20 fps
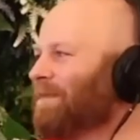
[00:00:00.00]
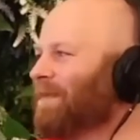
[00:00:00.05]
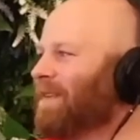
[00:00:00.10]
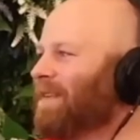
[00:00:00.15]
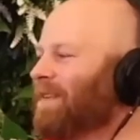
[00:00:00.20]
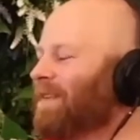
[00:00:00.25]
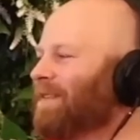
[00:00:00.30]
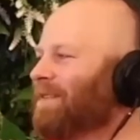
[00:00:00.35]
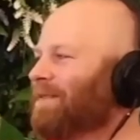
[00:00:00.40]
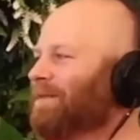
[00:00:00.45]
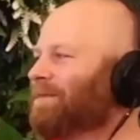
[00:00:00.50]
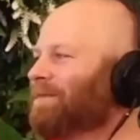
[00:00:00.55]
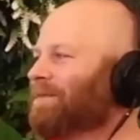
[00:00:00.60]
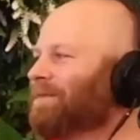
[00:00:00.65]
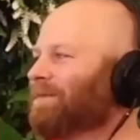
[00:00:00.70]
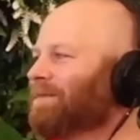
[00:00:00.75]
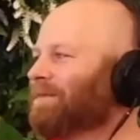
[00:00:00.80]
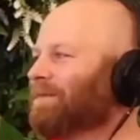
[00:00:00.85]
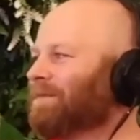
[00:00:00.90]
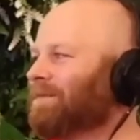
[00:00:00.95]

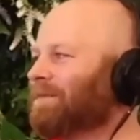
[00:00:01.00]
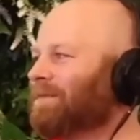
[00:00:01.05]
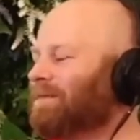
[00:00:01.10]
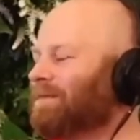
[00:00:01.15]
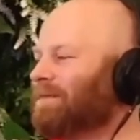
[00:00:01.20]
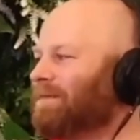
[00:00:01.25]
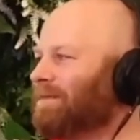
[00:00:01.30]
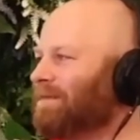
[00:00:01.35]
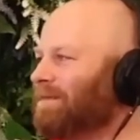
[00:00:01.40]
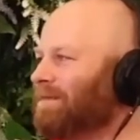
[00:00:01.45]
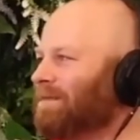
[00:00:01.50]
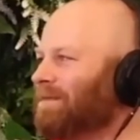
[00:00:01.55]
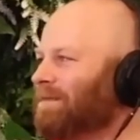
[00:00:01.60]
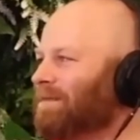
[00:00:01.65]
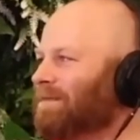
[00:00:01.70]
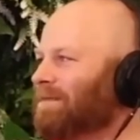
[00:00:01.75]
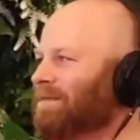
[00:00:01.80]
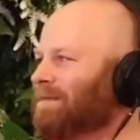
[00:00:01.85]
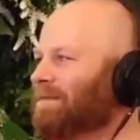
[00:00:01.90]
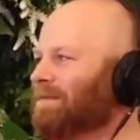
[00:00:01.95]

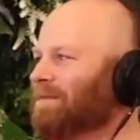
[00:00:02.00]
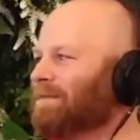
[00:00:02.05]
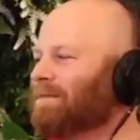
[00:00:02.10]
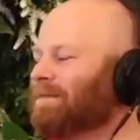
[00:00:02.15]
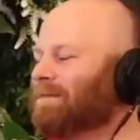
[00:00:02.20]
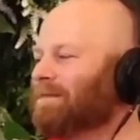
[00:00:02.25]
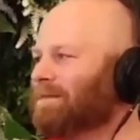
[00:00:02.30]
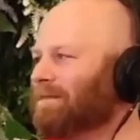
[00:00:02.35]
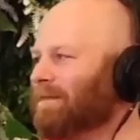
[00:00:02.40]
(not speaking)